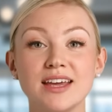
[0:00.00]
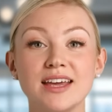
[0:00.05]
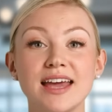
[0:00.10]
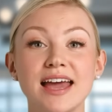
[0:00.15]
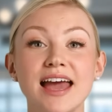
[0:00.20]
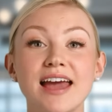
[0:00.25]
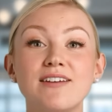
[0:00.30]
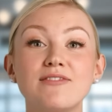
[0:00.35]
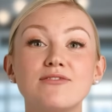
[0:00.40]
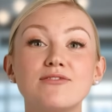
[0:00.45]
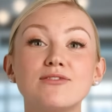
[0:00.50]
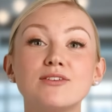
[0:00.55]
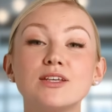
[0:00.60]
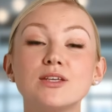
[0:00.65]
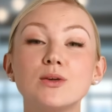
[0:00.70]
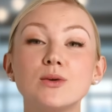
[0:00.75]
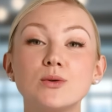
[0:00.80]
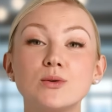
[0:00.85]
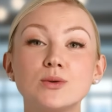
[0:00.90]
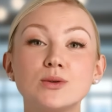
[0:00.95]
Every
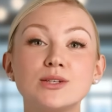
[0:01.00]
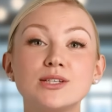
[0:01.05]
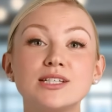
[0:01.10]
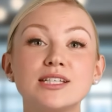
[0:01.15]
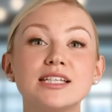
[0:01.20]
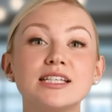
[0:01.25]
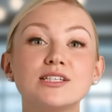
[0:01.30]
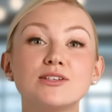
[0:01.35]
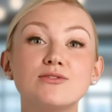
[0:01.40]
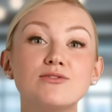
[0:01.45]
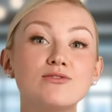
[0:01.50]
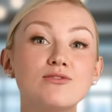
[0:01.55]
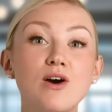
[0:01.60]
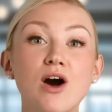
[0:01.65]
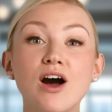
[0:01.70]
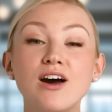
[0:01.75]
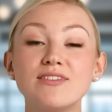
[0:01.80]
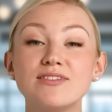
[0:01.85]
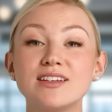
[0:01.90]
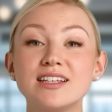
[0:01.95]
course is
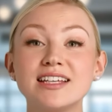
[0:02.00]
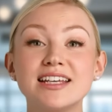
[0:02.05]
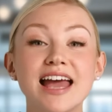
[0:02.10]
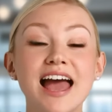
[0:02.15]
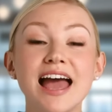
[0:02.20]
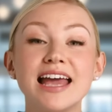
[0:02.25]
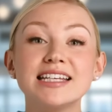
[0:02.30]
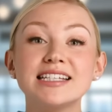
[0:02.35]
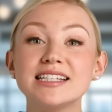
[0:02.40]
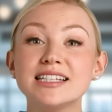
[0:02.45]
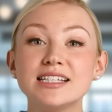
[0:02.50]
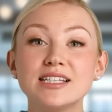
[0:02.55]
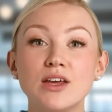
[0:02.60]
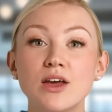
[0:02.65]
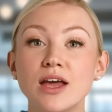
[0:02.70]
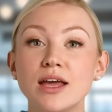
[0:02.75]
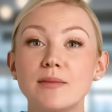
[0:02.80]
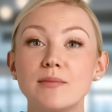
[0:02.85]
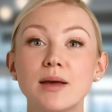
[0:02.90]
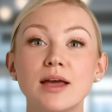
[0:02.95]
crafted and
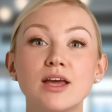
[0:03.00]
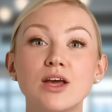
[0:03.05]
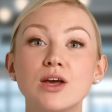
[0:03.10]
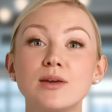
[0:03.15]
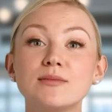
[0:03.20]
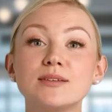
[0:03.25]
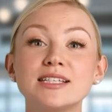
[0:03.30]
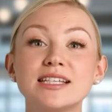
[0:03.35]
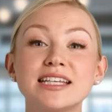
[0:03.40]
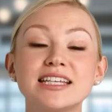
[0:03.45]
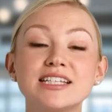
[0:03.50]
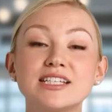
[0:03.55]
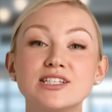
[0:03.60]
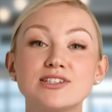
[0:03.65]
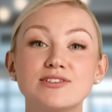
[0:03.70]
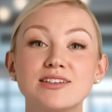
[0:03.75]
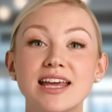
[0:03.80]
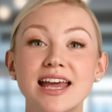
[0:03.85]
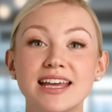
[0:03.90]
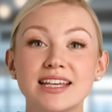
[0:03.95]
designed by Loma's
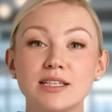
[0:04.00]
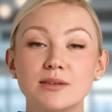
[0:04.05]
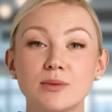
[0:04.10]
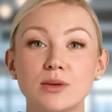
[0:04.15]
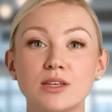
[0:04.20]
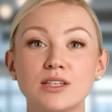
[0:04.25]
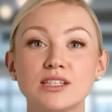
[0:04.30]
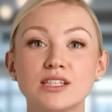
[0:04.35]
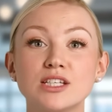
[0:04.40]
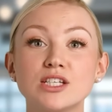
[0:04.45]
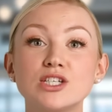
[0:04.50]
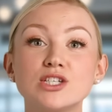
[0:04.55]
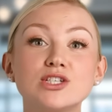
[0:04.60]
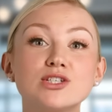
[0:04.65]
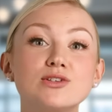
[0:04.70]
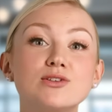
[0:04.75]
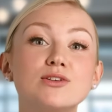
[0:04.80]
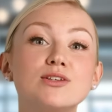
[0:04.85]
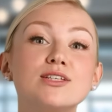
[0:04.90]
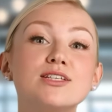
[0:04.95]
industry experts,
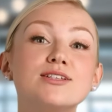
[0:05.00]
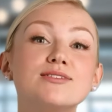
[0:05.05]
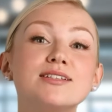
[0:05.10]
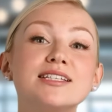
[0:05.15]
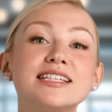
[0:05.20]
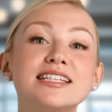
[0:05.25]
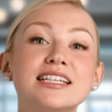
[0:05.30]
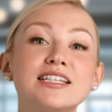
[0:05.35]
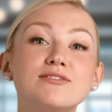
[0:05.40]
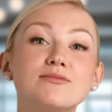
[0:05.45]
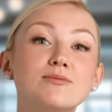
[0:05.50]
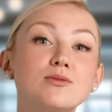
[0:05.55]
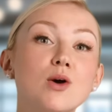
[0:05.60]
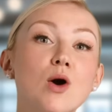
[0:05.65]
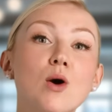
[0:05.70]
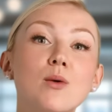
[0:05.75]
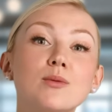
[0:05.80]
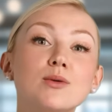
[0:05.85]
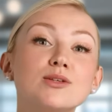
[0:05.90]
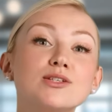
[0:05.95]
ensuring you receive
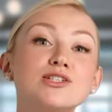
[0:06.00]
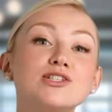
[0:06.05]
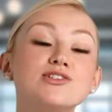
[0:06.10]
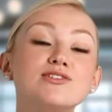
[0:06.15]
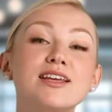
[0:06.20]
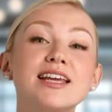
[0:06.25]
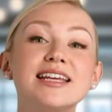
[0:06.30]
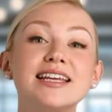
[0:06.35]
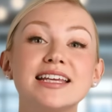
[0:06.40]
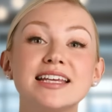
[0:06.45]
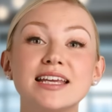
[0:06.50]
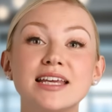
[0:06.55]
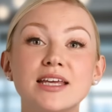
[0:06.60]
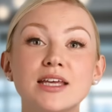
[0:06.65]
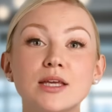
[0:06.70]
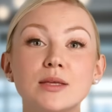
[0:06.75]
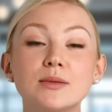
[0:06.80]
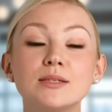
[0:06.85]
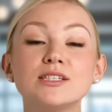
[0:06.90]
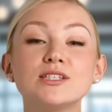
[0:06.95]
top-notch training
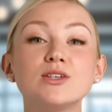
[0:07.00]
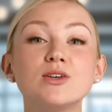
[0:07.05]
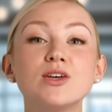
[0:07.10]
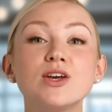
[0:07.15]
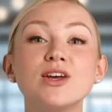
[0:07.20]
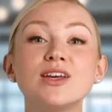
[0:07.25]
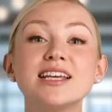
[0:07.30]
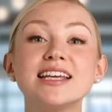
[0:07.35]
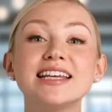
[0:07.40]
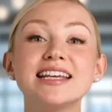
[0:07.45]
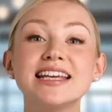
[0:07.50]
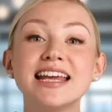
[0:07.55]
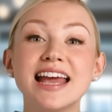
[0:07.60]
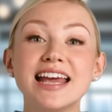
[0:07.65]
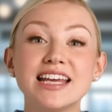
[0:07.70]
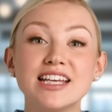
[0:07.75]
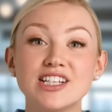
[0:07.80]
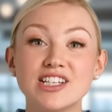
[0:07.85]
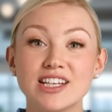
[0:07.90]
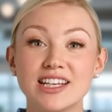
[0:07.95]
that's not only
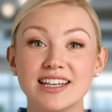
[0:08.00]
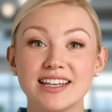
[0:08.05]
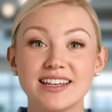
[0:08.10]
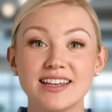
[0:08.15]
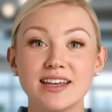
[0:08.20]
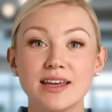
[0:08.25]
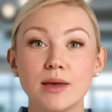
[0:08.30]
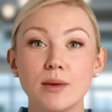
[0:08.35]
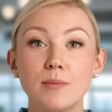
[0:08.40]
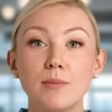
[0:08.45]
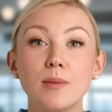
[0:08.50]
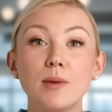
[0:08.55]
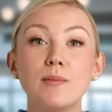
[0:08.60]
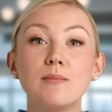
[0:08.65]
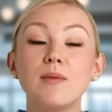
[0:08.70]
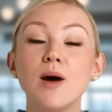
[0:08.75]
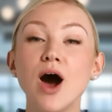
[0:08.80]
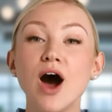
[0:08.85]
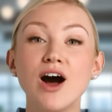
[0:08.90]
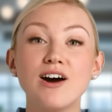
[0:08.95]
engaging, but
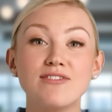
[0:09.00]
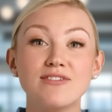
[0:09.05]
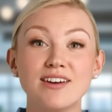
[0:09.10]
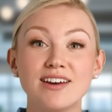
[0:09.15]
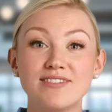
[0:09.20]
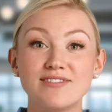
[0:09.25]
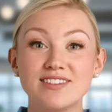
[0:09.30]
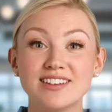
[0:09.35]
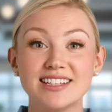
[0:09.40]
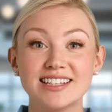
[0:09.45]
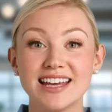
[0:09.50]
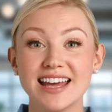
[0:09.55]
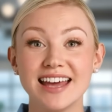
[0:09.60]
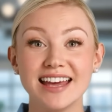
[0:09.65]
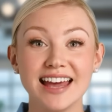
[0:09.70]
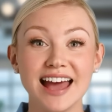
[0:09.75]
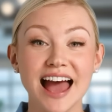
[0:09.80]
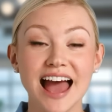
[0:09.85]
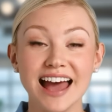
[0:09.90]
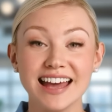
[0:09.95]
perfect for
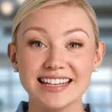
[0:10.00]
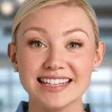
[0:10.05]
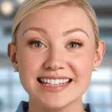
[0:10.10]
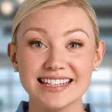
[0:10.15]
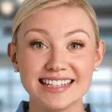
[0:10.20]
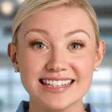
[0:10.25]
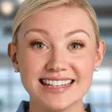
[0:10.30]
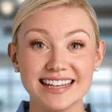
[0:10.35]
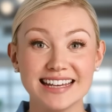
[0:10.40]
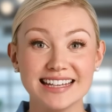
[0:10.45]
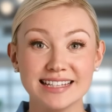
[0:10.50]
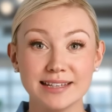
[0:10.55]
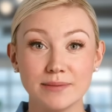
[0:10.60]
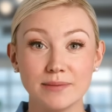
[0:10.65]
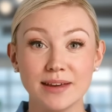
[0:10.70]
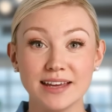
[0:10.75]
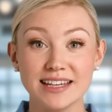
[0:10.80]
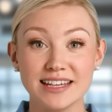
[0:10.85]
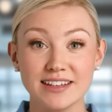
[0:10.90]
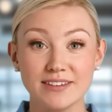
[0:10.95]
staying ahead in today's
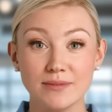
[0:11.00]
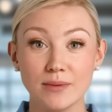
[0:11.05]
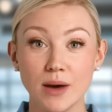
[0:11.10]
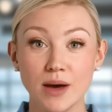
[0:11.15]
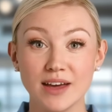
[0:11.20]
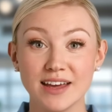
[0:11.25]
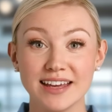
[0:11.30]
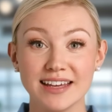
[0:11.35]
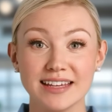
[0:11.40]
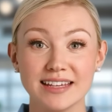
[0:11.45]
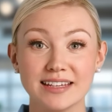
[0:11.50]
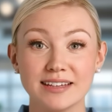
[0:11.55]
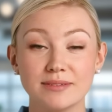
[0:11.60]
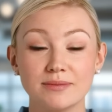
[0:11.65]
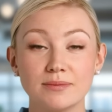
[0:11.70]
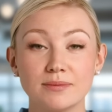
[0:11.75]
competitive market.